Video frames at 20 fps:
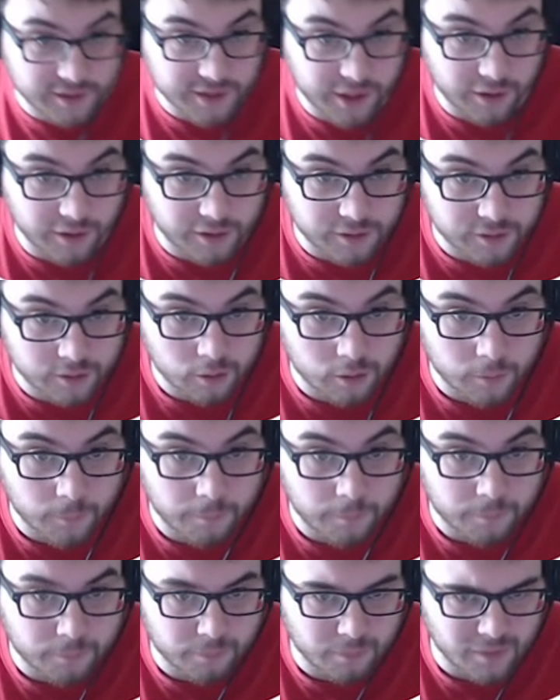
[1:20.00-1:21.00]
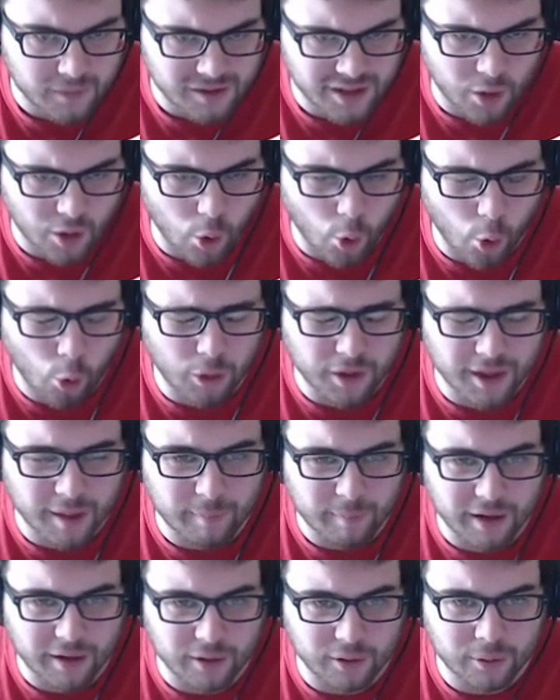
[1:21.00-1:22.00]
there it is. Got a hole in it,
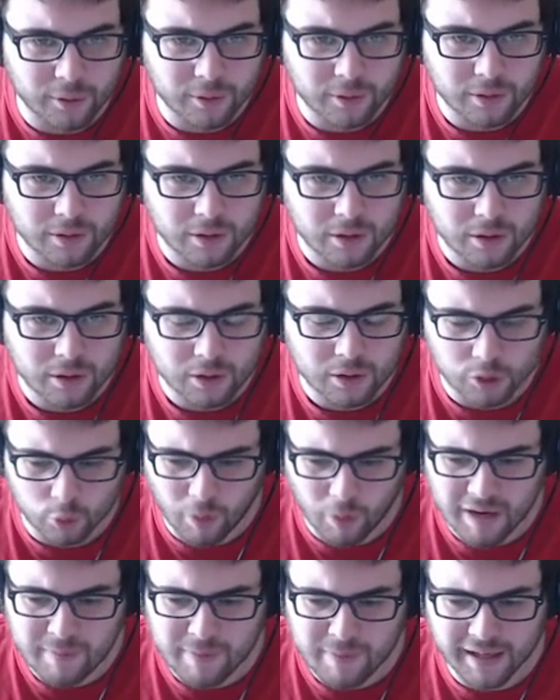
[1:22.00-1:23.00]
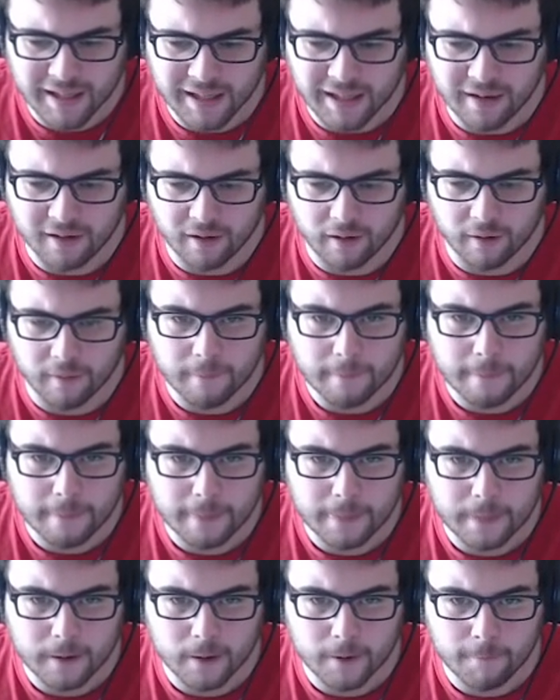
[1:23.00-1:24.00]
my dude. So why am I here?
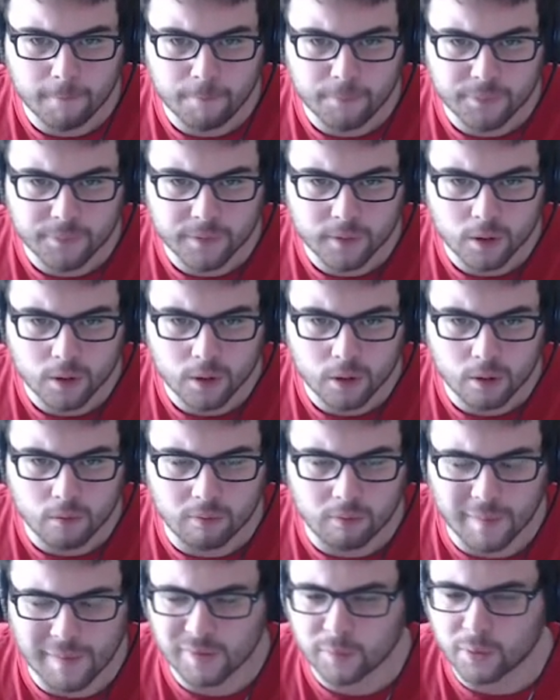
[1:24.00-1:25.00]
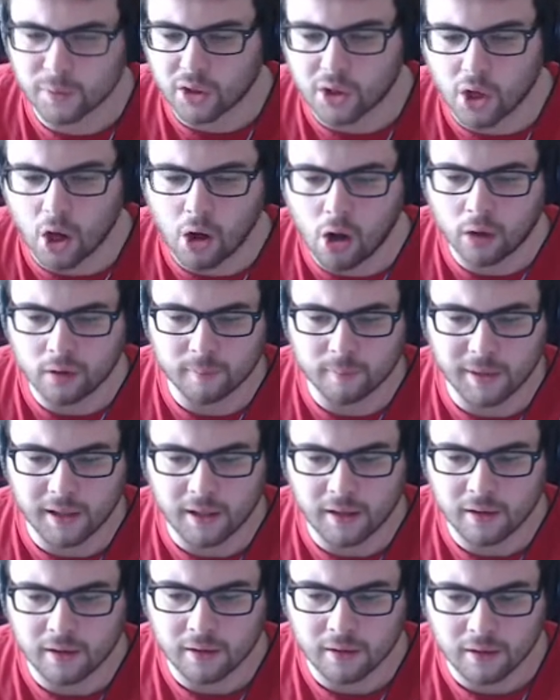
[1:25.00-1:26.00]
Maybe someone called
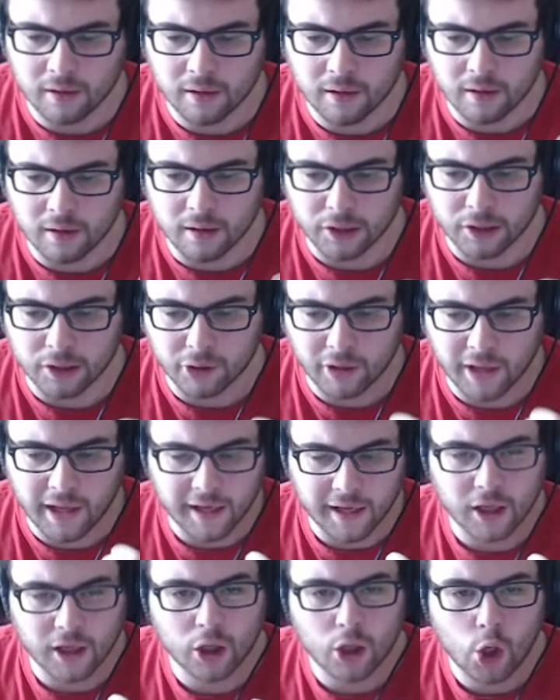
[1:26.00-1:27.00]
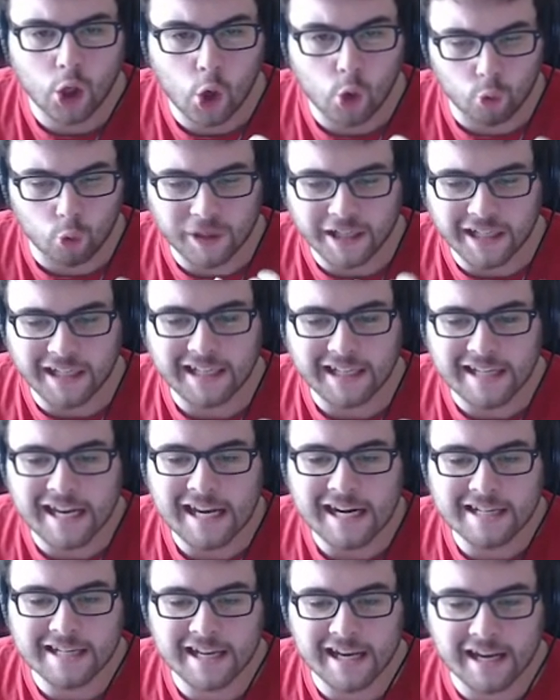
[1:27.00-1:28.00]
me and they're like, ringity
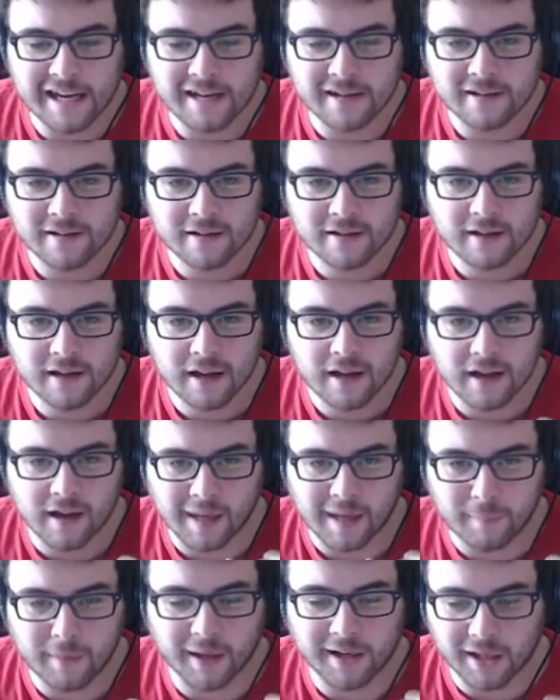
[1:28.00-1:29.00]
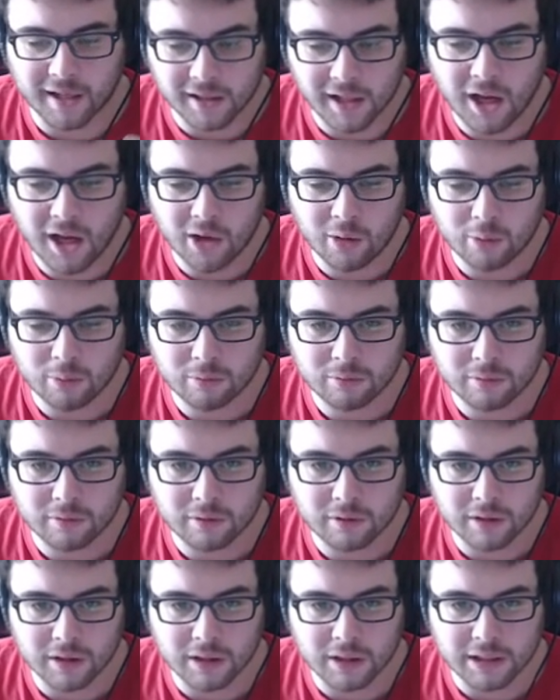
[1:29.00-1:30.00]
ding ding. I'm like, hello.
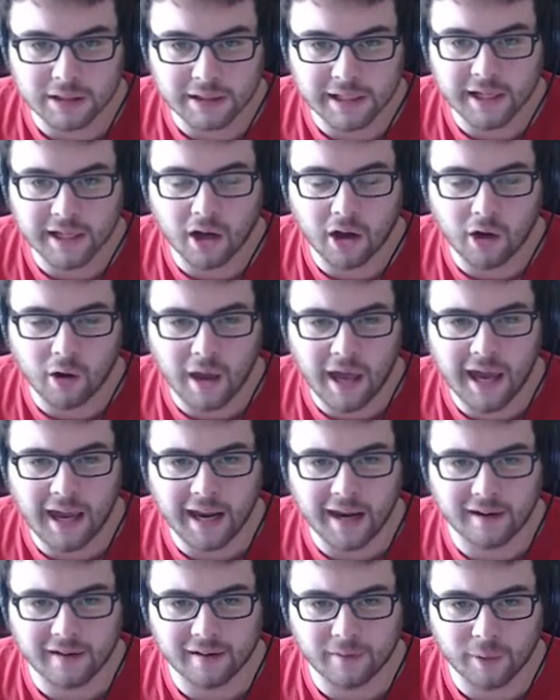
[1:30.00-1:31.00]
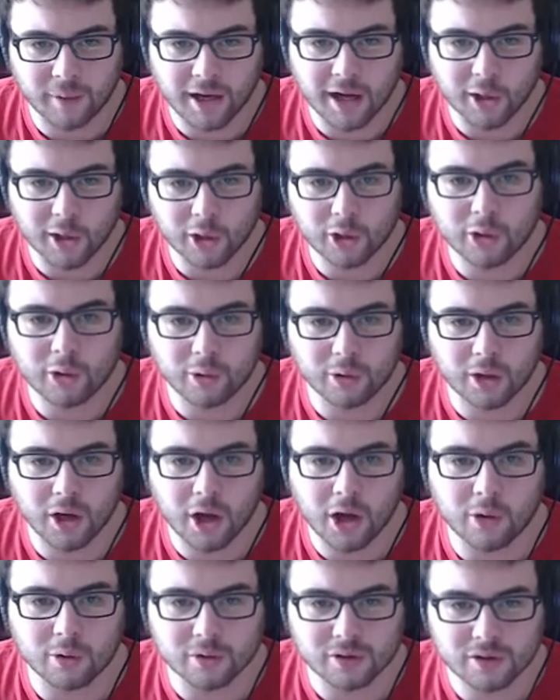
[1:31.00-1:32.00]
And they go, hey, we got go
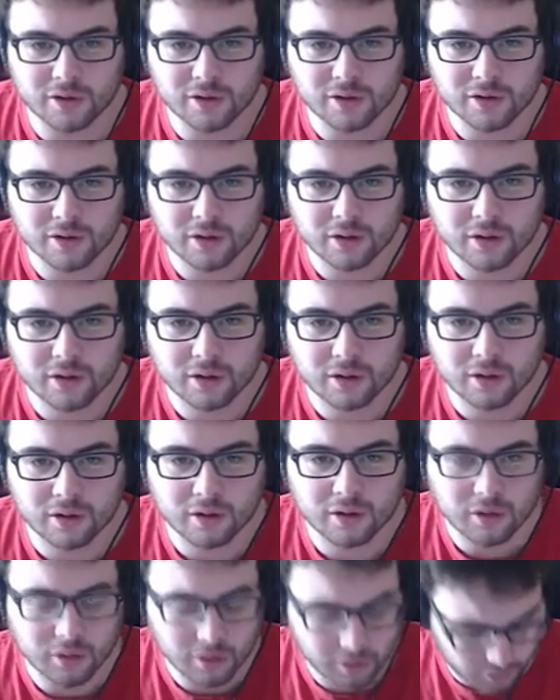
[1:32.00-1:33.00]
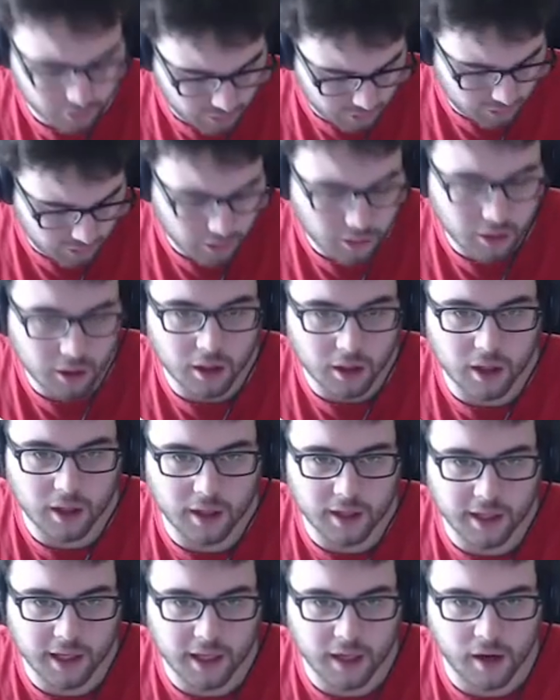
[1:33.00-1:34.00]
ghosts. And I
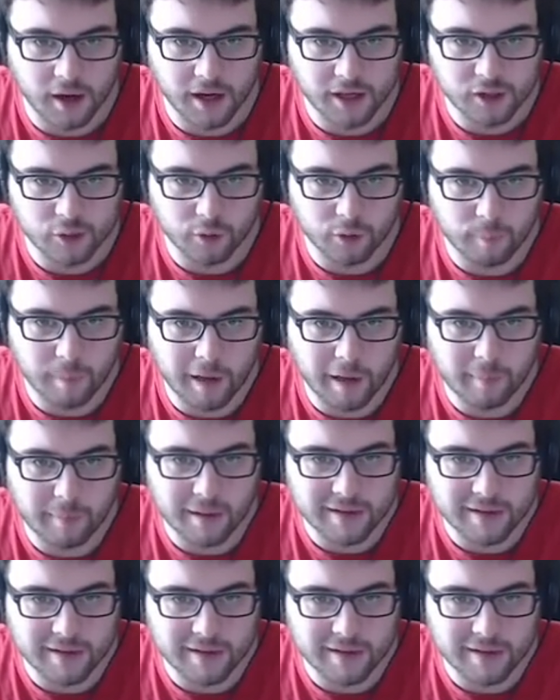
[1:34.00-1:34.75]
got, I need you to repair my